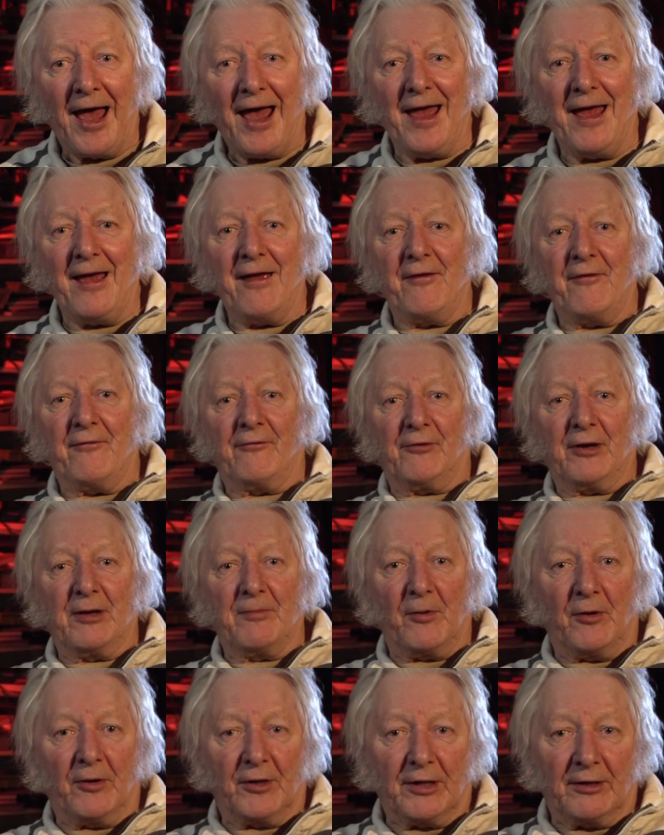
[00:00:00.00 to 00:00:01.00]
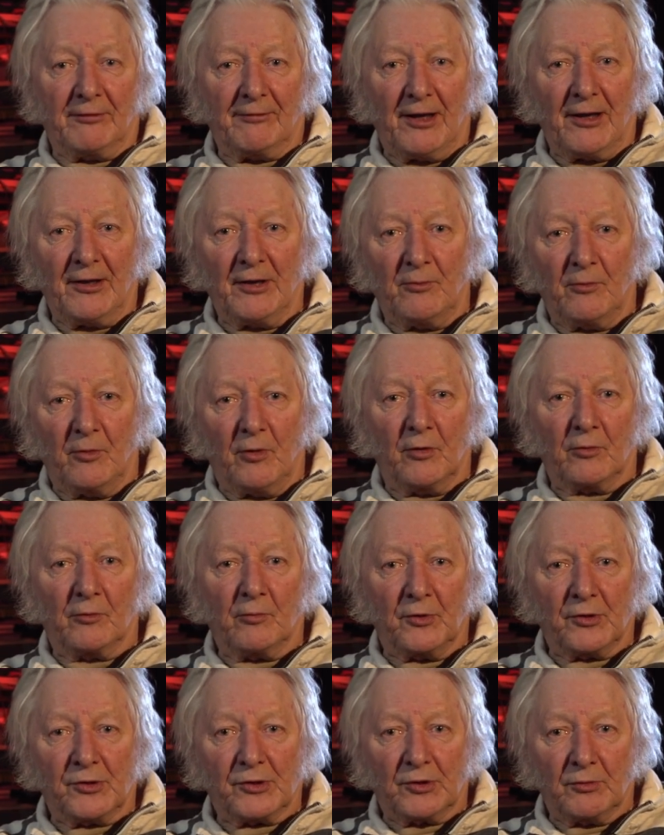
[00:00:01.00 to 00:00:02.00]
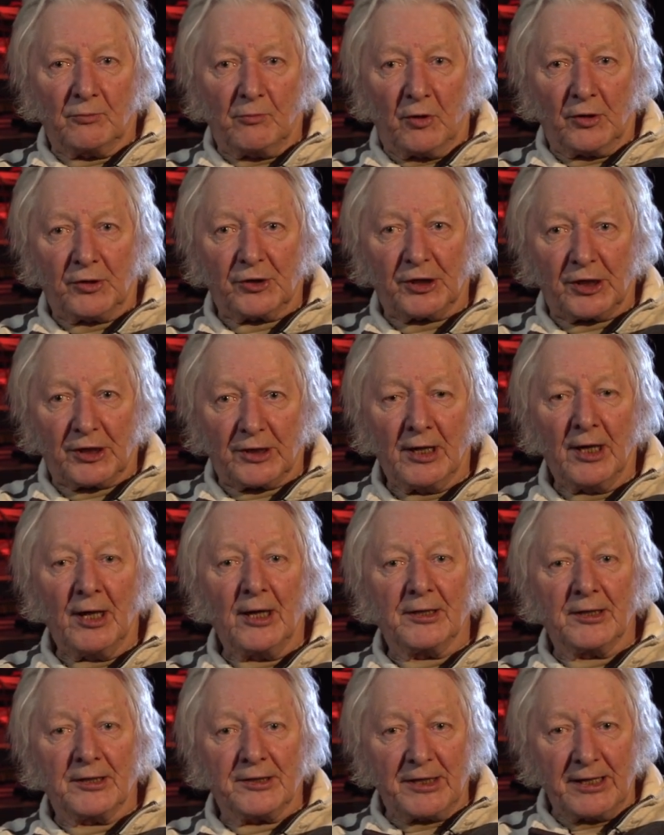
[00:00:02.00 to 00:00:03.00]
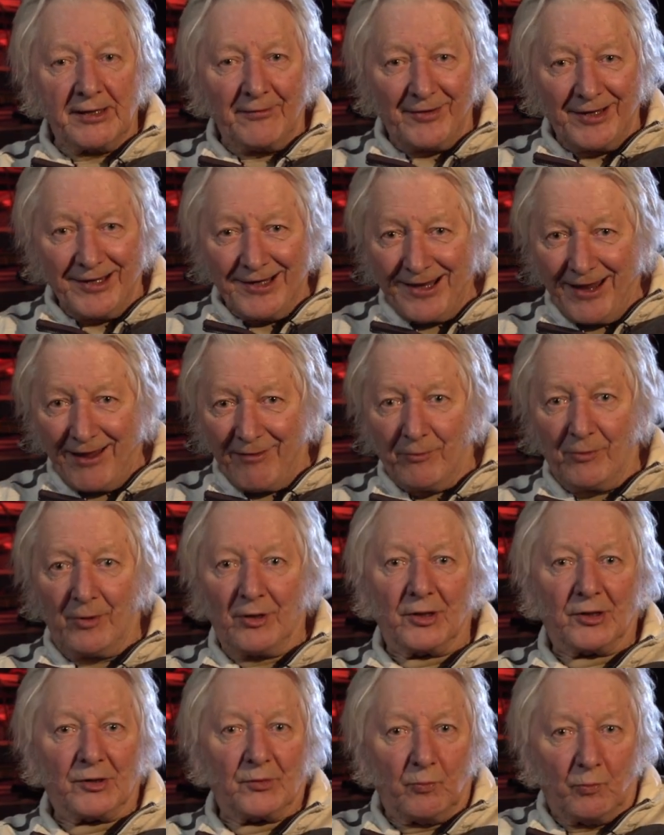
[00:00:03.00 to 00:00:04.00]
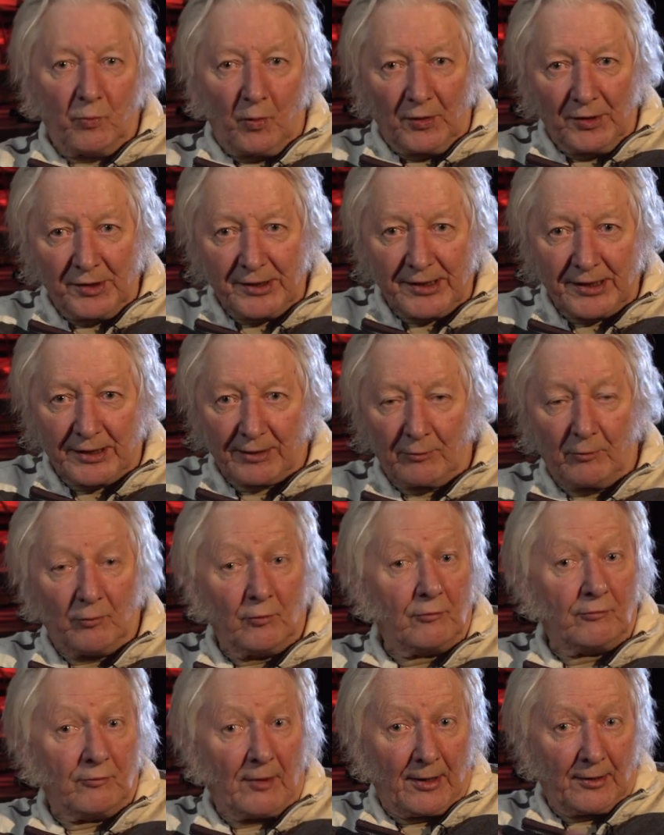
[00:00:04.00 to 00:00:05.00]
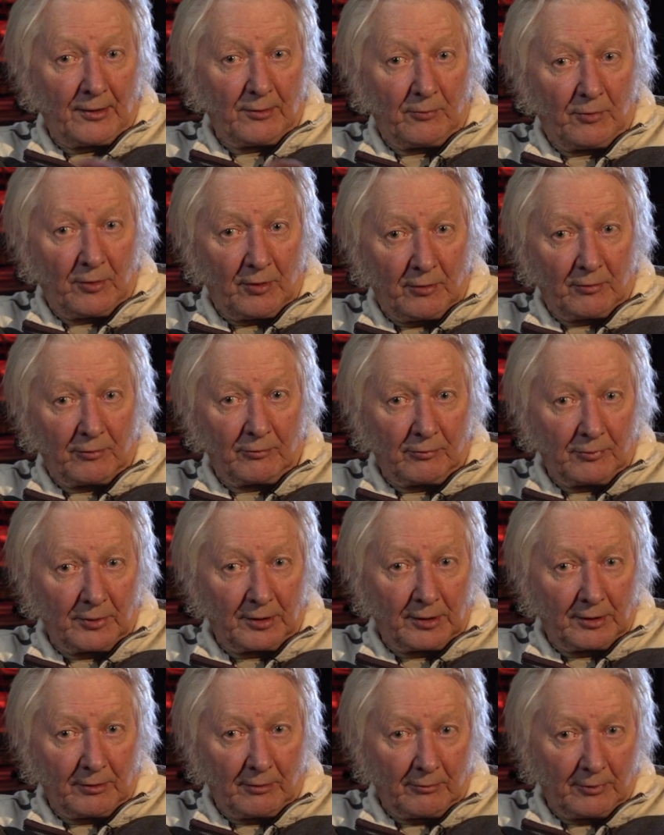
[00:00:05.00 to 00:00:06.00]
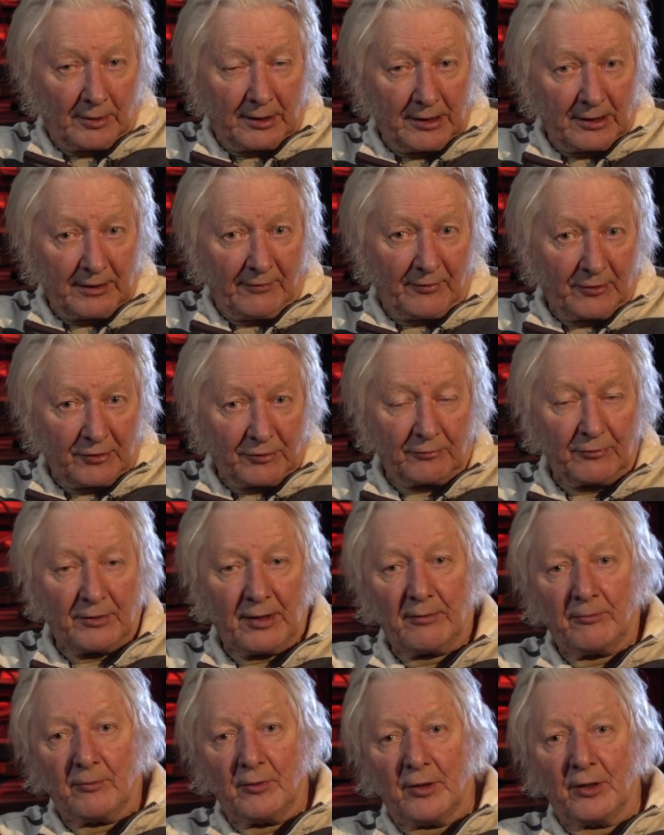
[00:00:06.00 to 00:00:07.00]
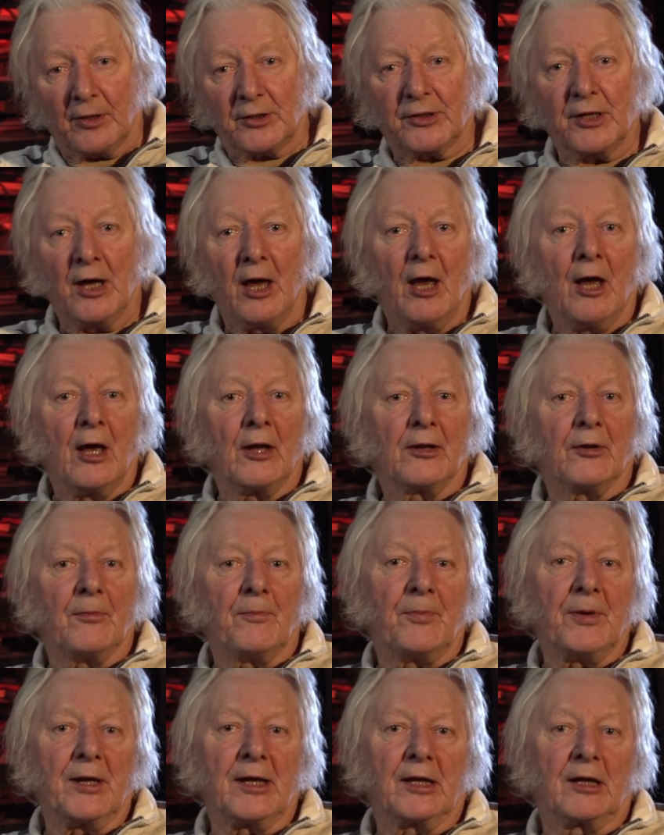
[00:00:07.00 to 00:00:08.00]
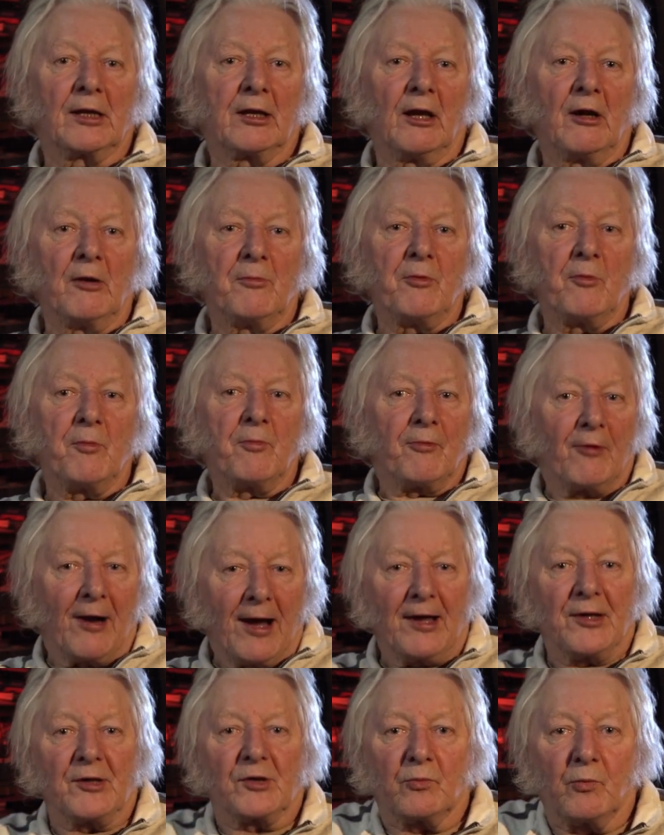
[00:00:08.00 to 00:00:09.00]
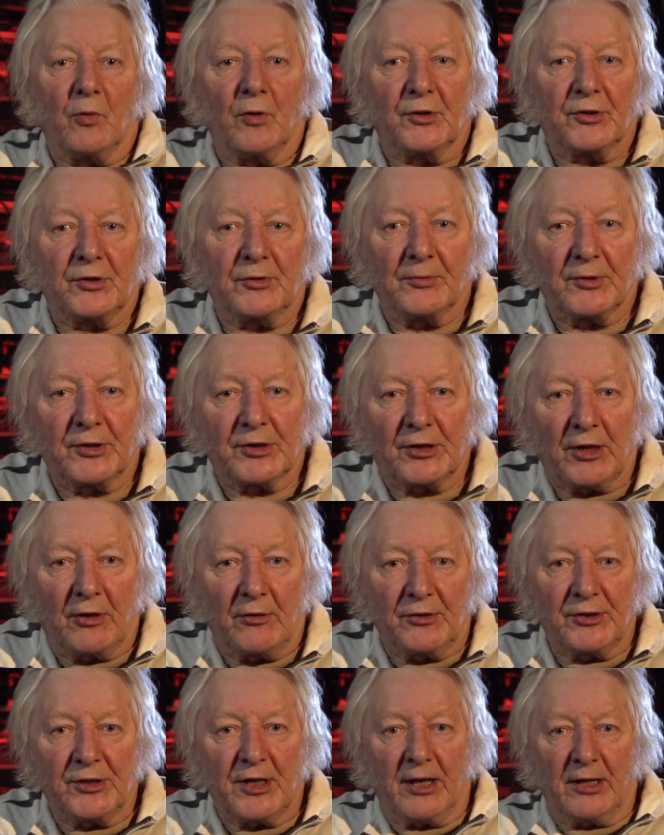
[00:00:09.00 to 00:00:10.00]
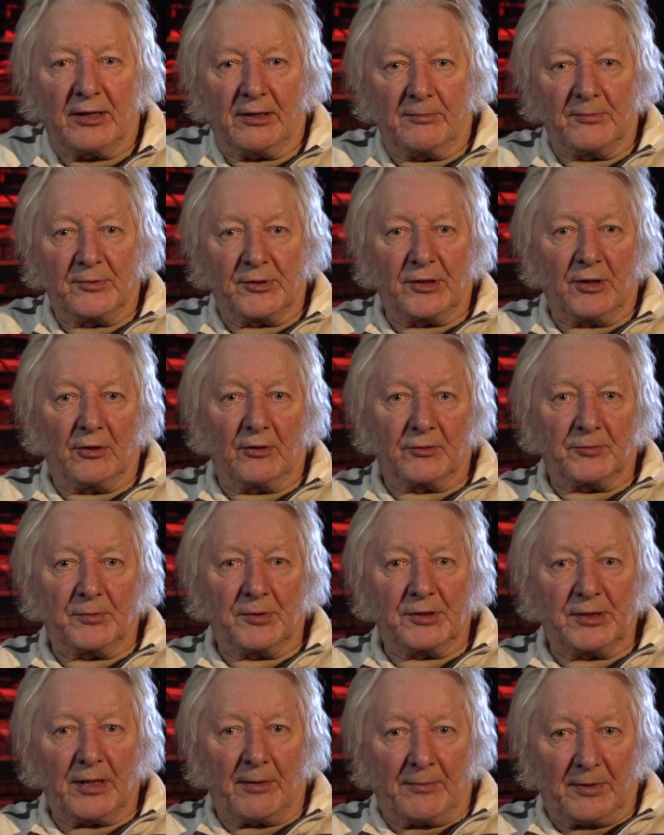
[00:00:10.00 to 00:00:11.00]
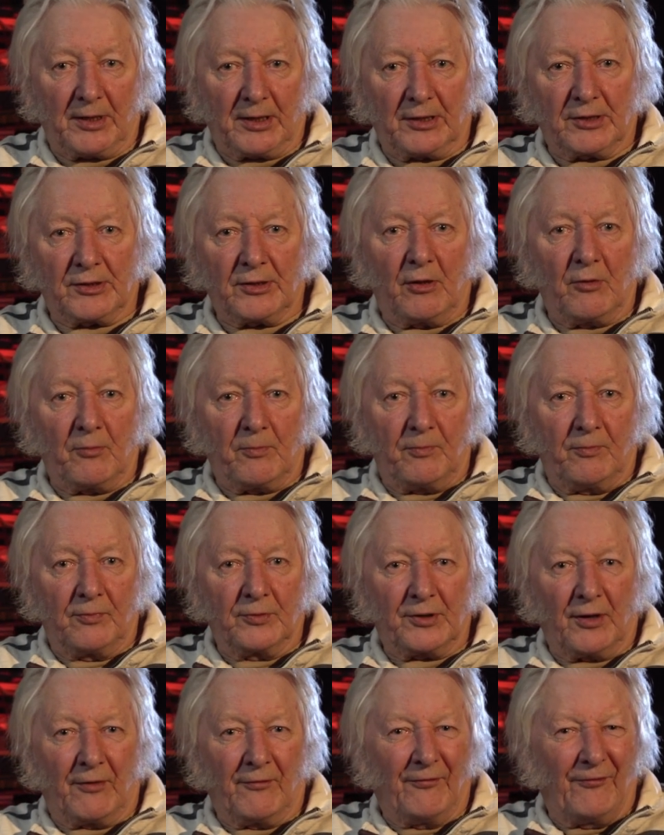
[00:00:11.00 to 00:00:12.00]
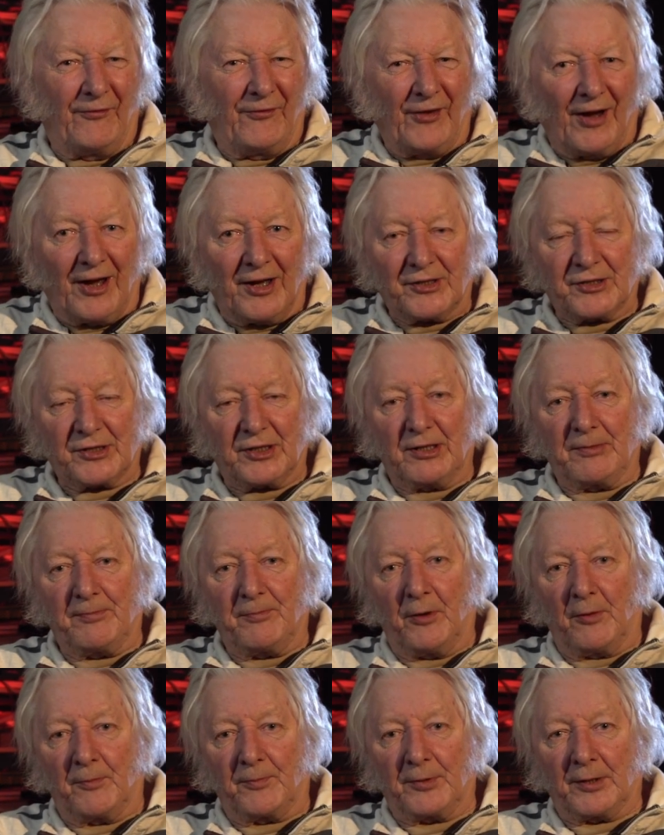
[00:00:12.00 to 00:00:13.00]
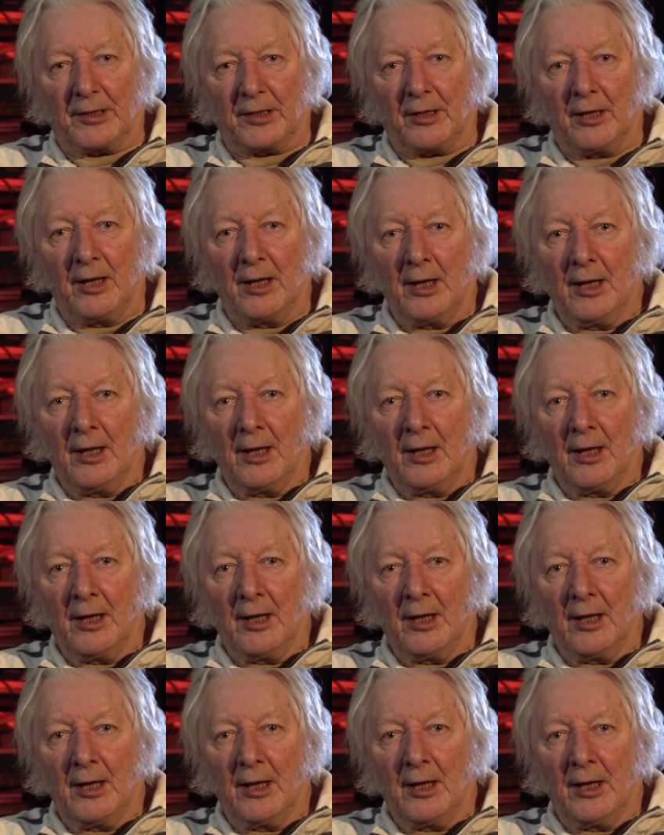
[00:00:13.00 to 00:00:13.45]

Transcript: Everybody around the world wants to watch it. The TV networks want it all around the world, all the individual networks. The big global brands want to associate themselves with something so vastly popular.